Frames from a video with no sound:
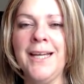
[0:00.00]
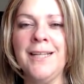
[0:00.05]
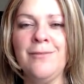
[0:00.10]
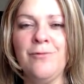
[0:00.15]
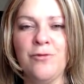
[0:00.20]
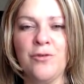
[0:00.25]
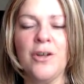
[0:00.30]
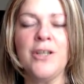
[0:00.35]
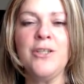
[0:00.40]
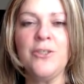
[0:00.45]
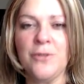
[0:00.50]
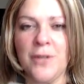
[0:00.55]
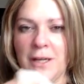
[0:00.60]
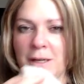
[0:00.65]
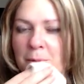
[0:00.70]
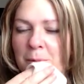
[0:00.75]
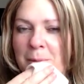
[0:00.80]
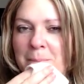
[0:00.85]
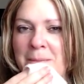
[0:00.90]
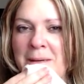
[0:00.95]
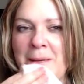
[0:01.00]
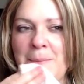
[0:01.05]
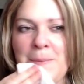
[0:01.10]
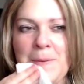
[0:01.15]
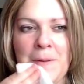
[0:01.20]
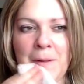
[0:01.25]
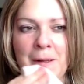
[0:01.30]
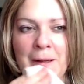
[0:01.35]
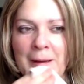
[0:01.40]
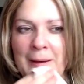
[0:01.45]
I get frustrated when
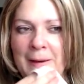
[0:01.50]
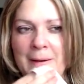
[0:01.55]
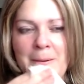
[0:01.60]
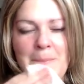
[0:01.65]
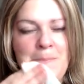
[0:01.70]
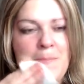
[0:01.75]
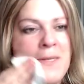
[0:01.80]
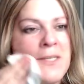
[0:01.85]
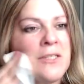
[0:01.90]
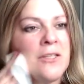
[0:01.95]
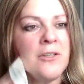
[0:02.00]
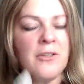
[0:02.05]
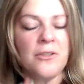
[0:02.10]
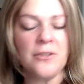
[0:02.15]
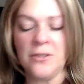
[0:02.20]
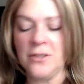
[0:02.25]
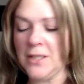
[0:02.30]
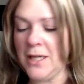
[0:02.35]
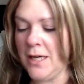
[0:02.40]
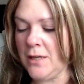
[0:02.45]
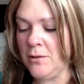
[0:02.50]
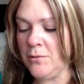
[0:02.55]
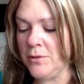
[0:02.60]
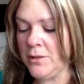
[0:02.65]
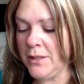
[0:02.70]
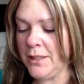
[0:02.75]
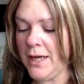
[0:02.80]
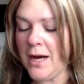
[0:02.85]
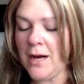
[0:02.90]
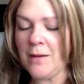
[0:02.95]
people
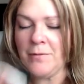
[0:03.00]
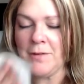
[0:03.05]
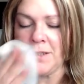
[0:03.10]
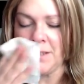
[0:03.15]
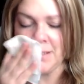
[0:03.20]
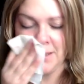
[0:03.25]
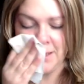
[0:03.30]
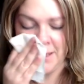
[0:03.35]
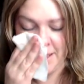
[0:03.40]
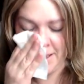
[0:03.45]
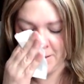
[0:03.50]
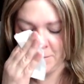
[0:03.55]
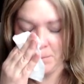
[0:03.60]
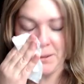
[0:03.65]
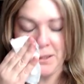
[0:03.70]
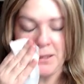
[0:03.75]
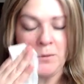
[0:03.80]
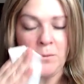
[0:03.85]
misunderstand really obvious things,